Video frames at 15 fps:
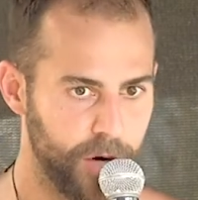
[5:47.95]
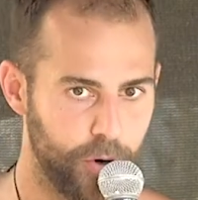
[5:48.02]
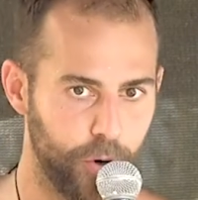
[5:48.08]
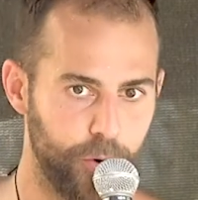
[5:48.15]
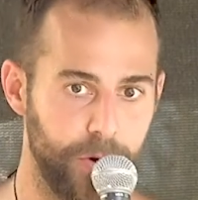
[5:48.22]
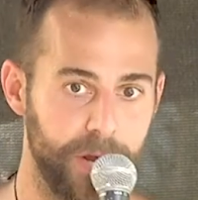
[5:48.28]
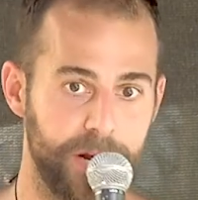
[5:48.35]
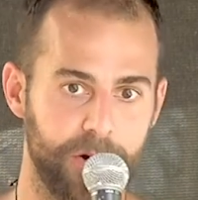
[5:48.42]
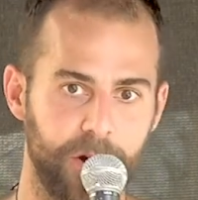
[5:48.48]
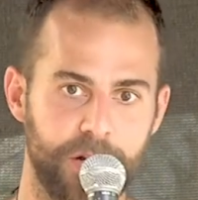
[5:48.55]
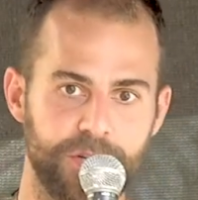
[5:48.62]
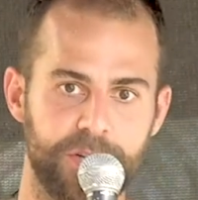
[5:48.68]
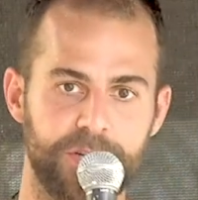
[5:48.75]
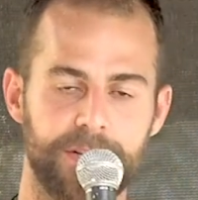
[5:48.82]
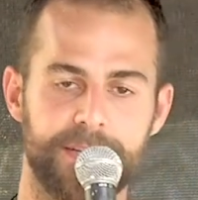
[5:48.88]
Co-creator
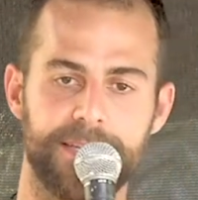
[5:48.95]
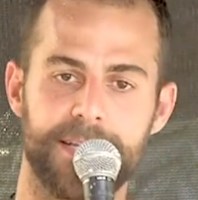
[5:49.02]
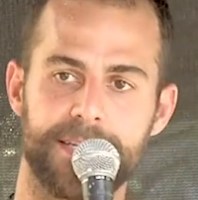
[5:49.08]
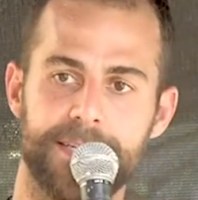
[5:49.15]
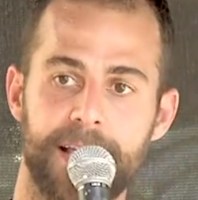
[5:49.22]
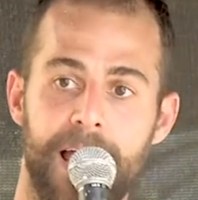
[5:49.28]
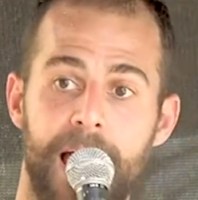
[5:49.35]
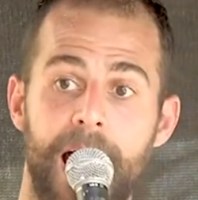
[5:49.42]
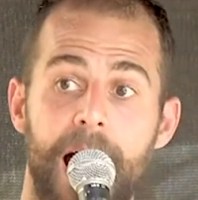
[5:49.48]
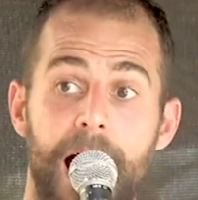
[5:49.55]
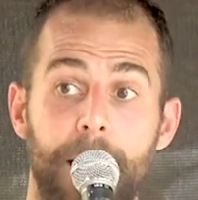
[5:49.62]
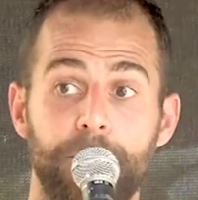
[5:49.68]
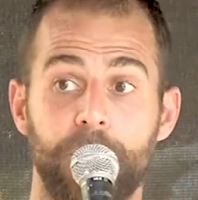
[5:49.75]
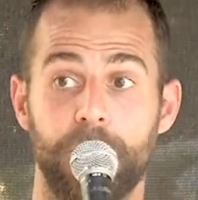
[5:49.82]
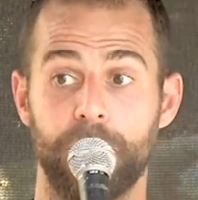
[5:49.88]
consciousness is,
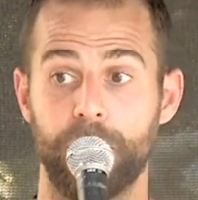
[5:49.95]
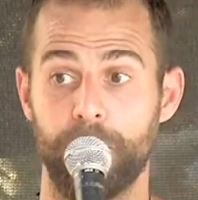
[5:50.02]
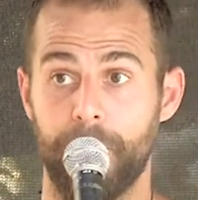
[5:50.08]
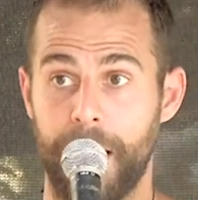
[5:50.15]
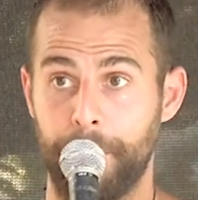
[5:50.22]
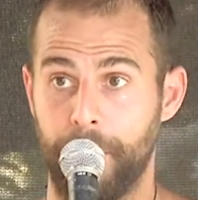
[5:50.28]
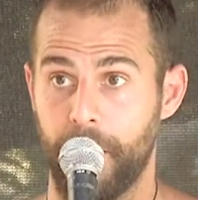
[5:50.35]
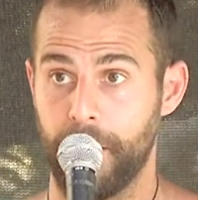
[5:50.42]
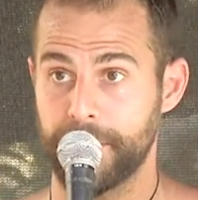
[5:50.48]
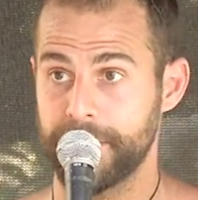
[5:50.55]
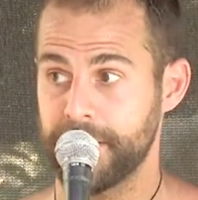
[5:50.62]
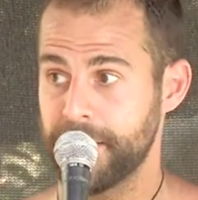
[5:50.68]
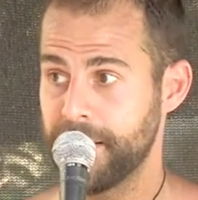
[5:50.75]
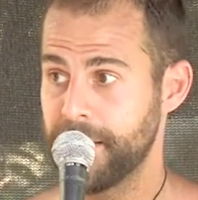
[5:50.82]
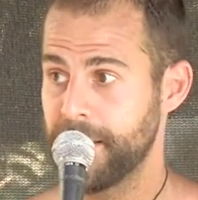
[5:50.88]
I'm going to do my
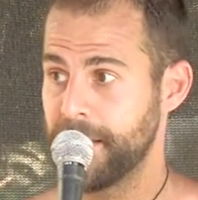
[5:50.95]
part,